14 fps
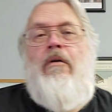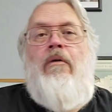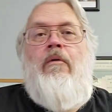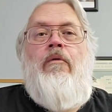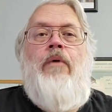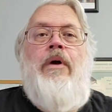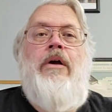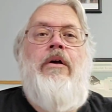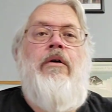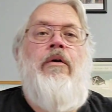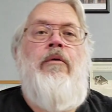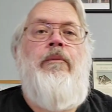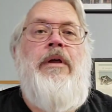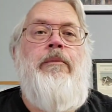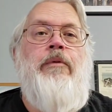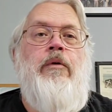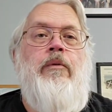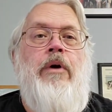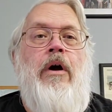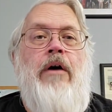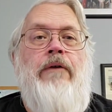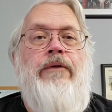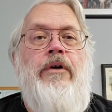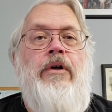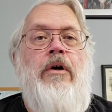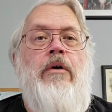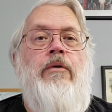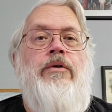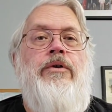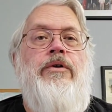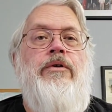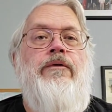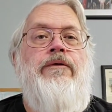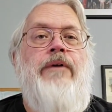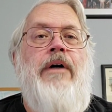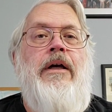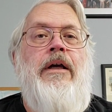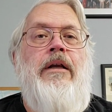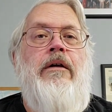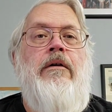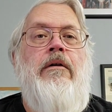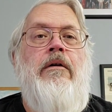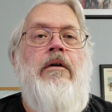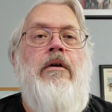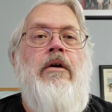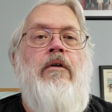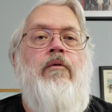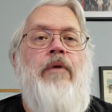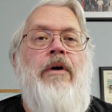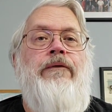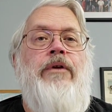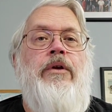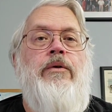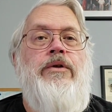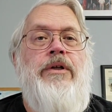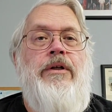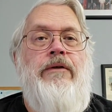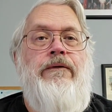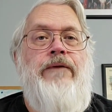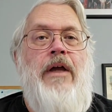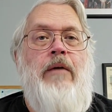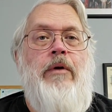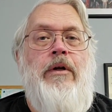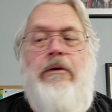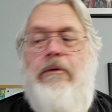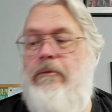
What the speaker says: where people would often go to find refuge in a famine